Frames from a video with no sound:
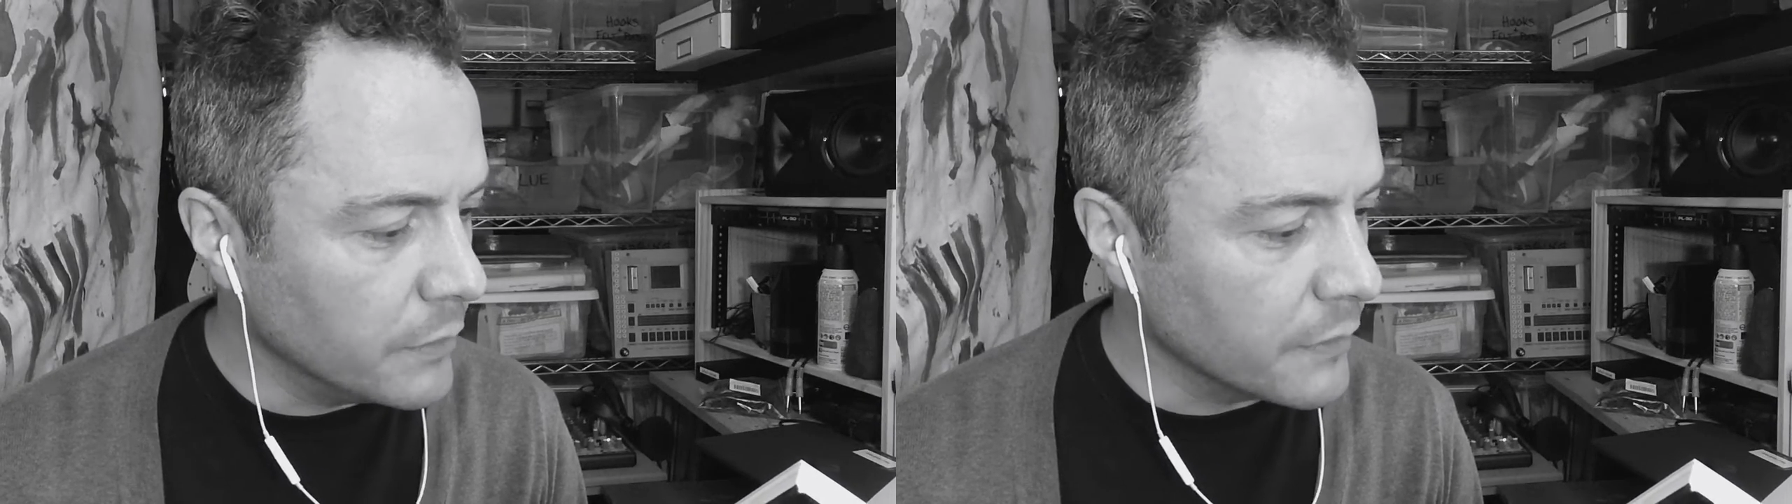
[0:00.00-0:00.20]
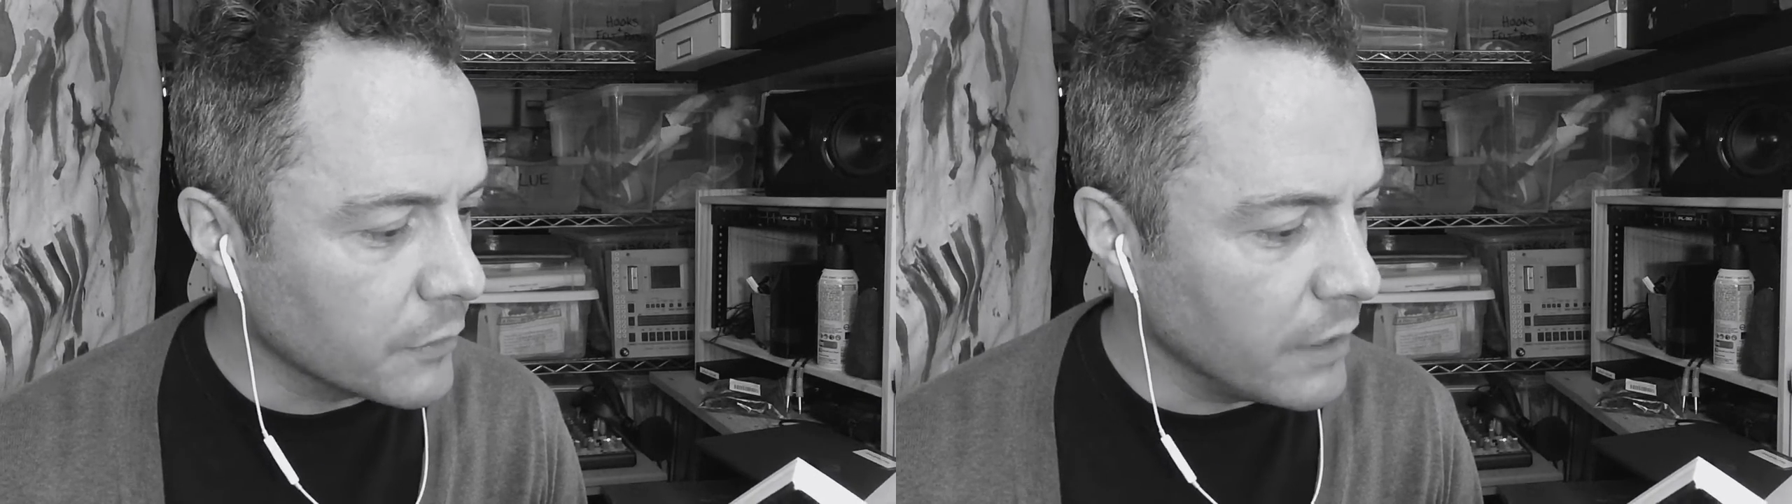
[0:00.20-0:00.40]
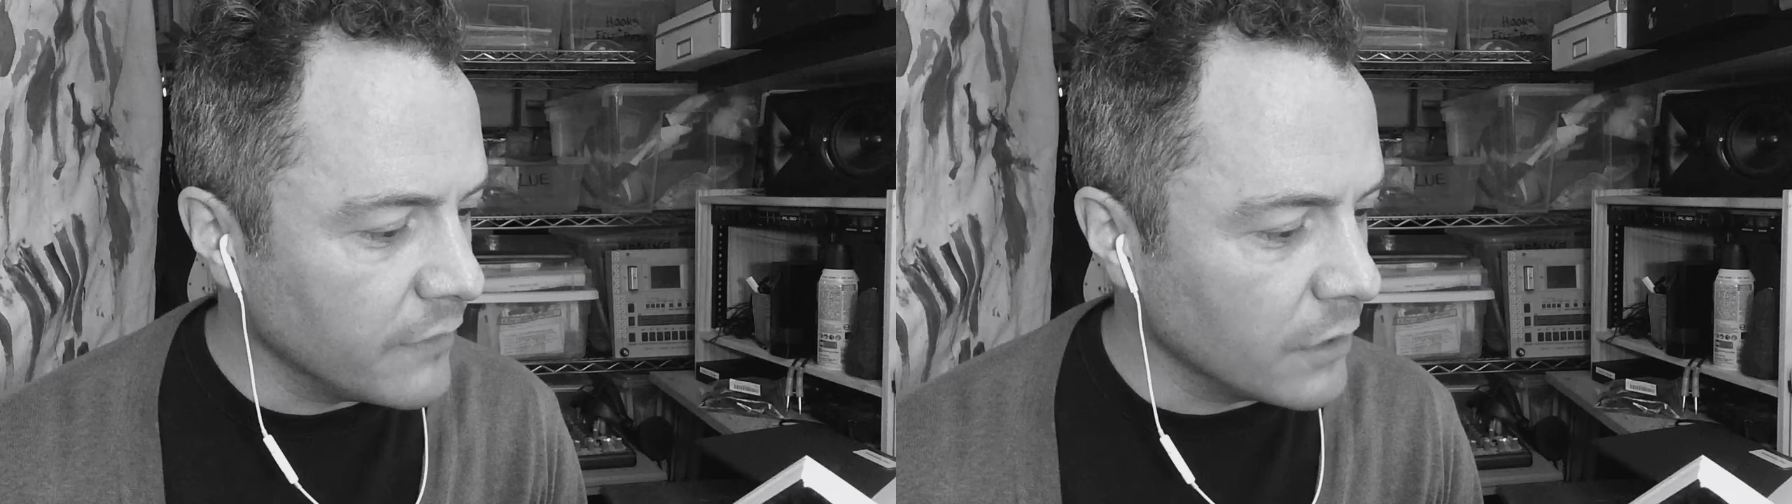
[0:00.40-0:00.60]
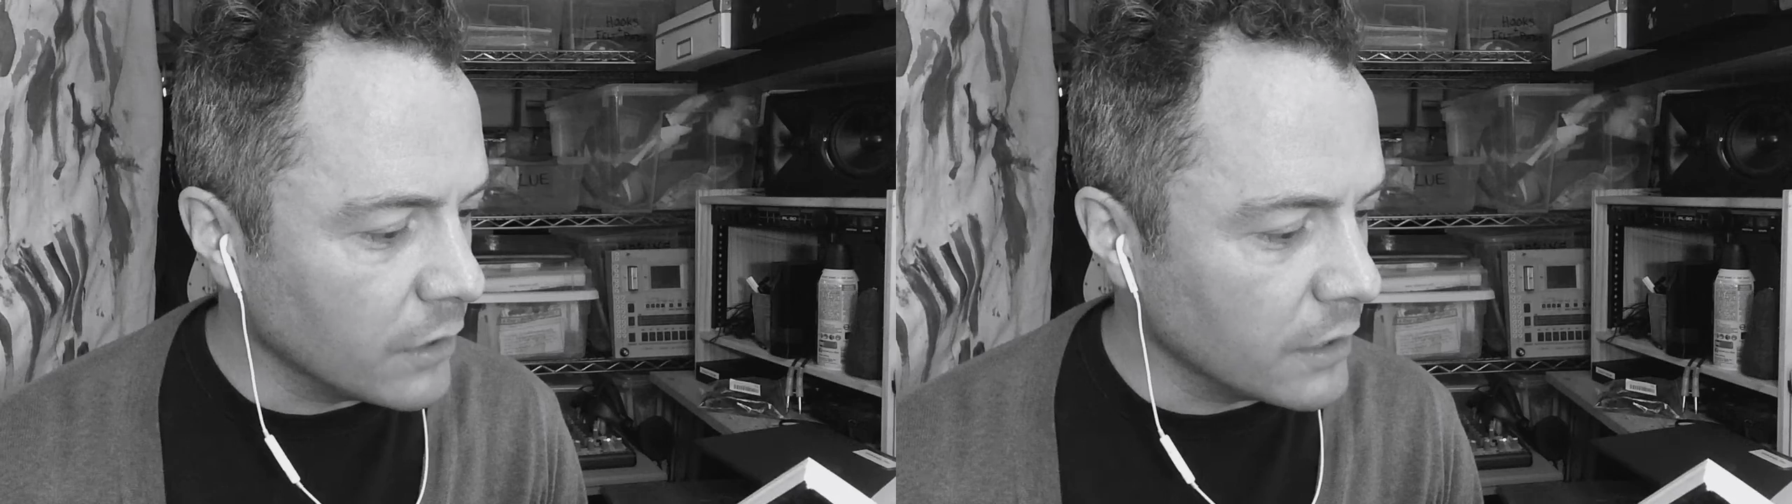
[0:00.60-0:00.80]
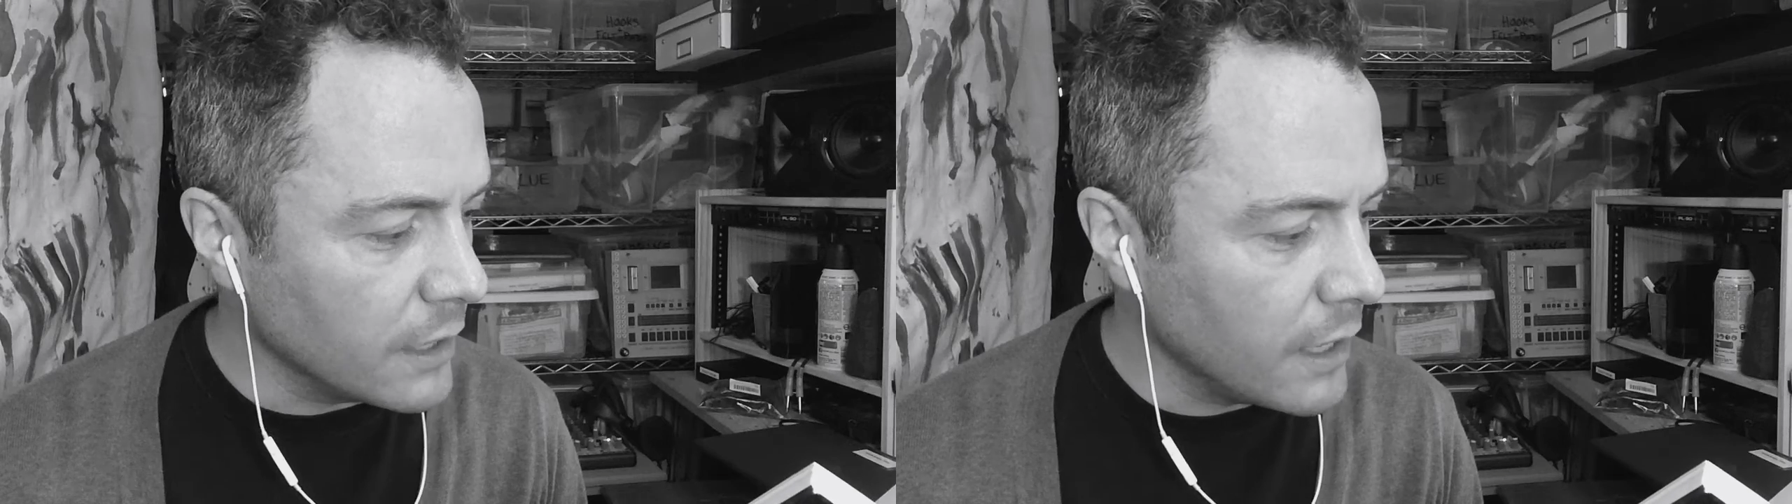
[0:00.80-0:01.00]
in the
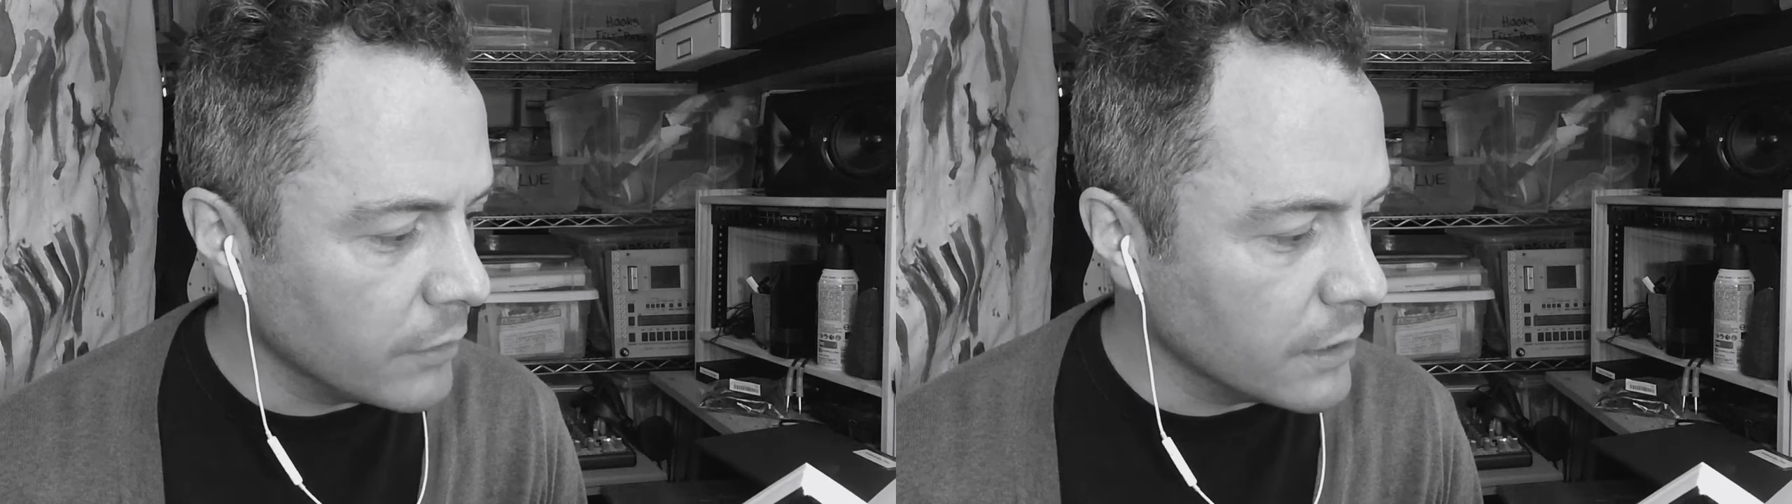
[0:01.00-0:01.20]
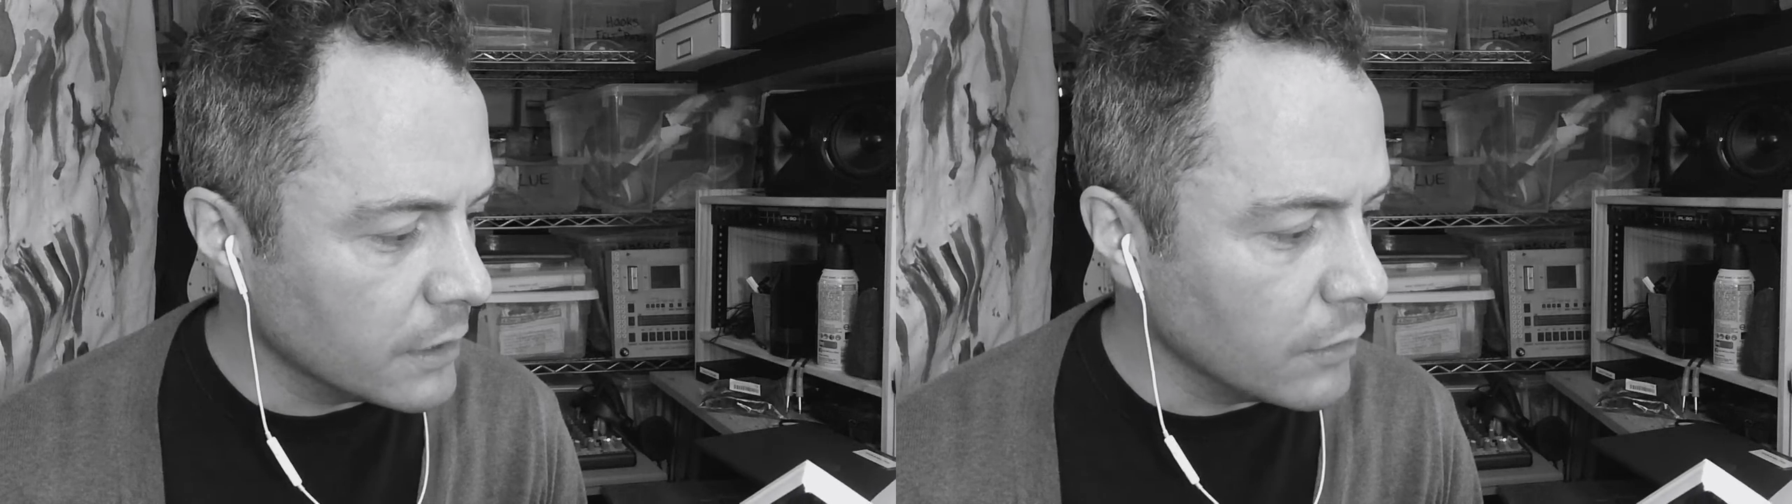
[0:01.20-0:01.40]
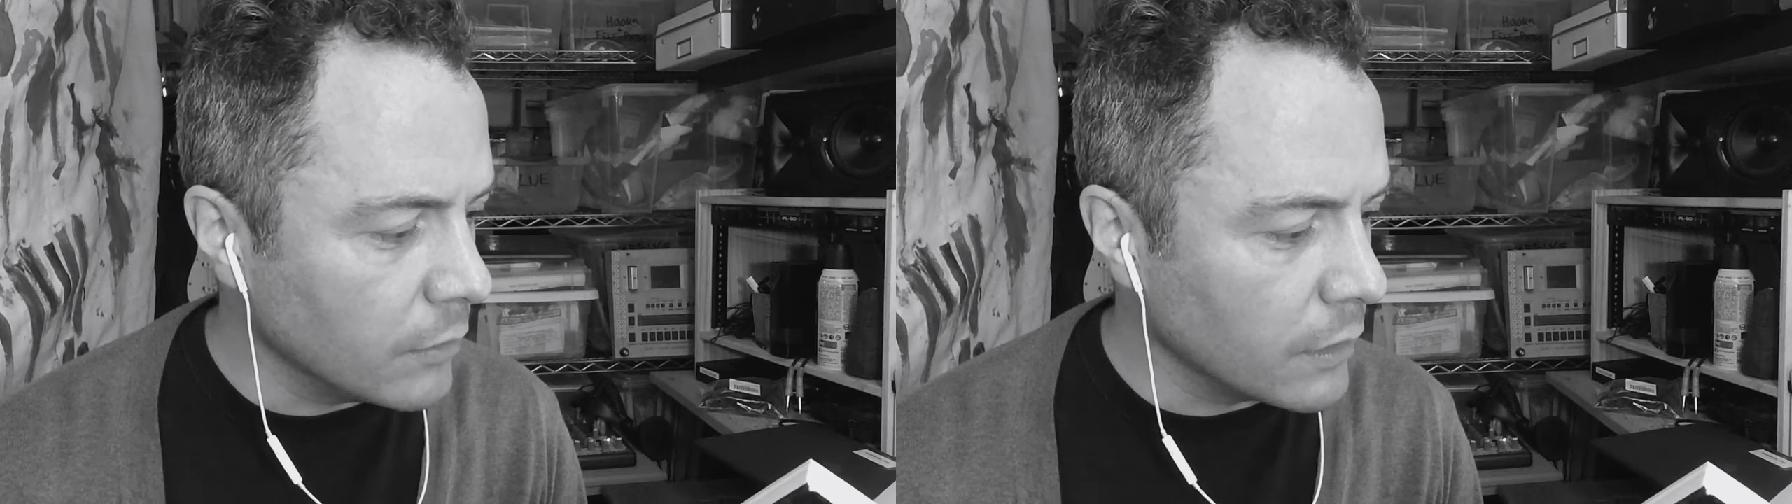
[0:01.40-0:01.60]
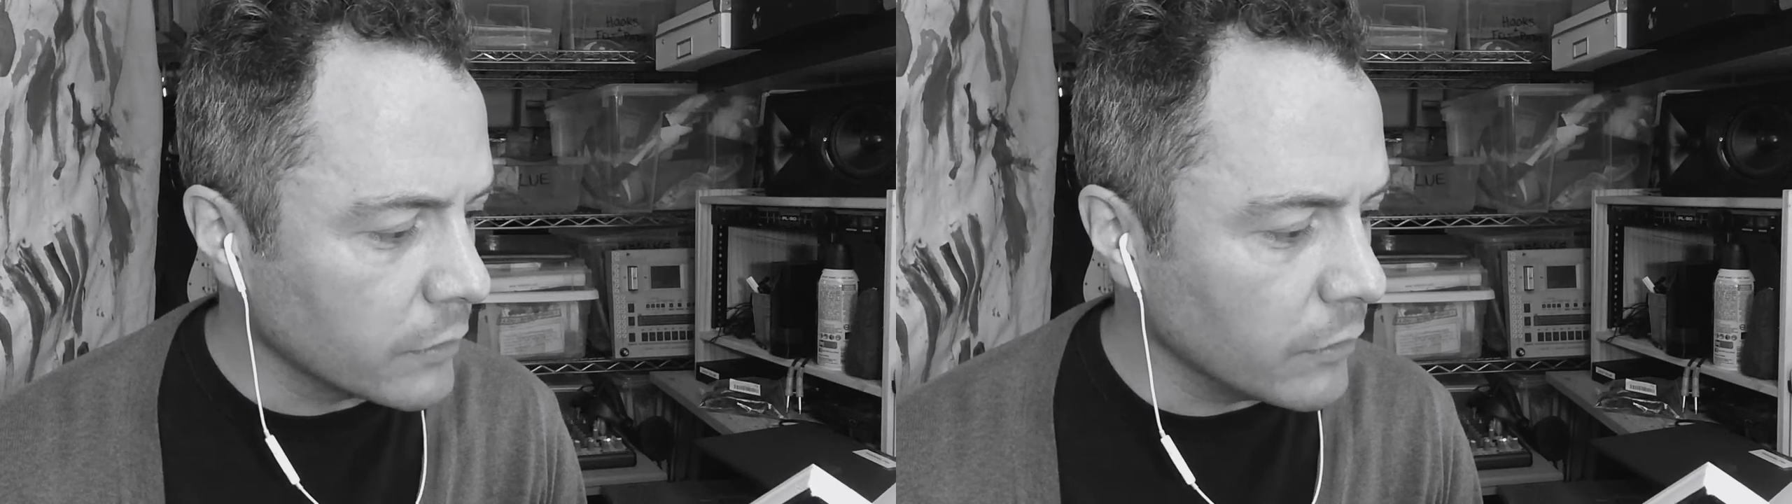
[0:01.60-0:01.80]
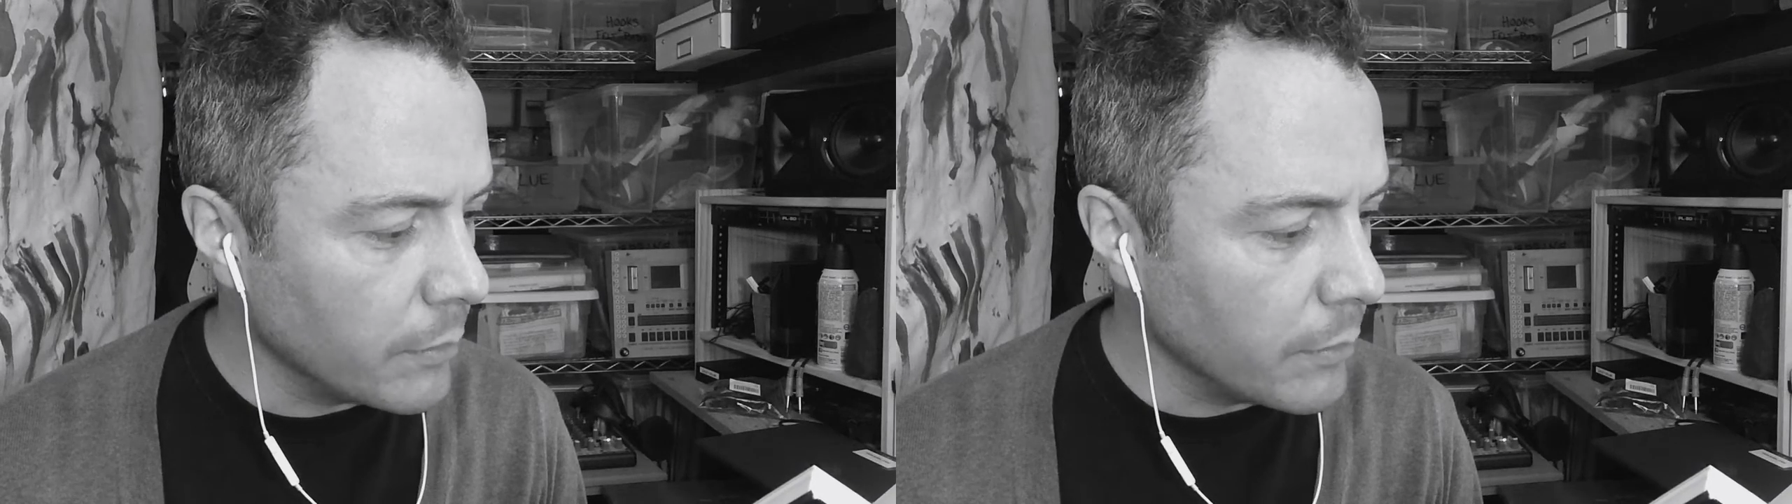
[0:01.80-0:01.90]
graveyard and how he could no longer